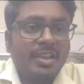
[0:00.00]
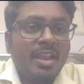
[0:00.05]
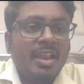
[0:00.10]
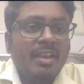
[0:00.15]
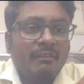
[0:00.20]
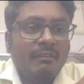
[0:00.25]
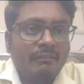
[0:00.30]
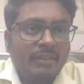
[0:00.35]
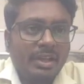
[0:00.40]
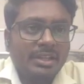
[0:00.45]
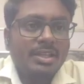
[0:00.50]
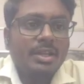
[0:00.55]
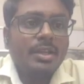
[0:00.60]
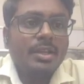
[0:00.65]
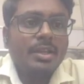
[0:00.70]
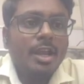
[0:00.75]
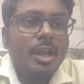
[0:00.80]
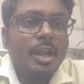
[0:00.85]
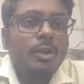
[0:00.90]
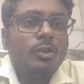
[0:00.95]
whether
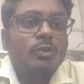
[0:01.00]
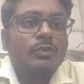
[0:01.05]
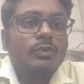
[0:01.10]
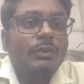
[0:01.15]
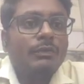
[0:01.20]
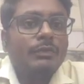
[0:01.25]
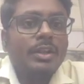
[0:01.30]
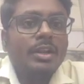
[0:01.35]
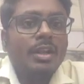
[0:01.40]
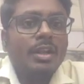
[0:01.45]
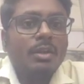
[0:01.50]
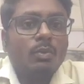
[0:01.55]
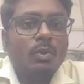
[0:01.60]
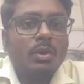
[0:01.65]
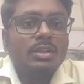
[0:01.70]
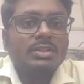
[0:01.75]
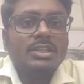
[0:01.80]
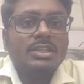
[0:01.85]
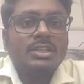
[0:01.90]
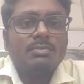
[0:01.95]
A259 works
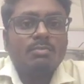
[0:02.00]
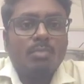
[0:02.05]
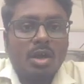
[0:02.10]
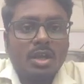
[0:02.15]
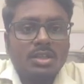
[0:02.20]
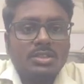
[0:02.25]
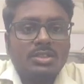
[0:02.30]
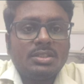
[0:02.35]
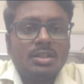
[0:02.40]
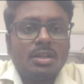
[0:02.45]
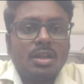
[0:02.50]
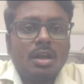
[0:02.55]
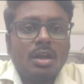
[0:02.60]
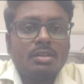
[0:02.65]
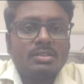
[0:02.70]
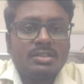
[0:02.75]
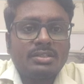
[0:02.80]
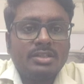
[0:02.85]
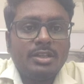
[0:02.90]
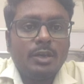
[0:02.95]
as master or
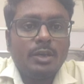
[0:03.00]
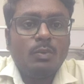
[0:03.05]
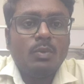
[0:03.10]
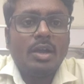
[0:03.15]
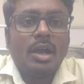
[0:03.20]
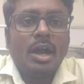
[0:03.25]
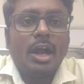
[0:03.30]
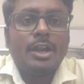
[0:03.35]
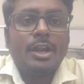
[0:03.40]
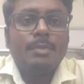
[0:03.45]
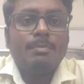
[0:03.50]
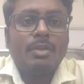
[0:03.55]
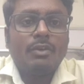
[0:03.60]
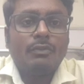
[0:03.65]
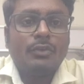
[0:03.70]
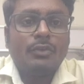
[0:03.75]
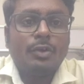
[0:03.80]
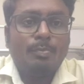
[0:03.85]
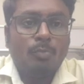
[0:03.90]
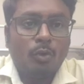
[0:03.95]
slave and in buffer
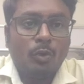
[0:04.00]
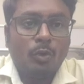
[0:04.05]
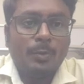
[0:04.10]
mode.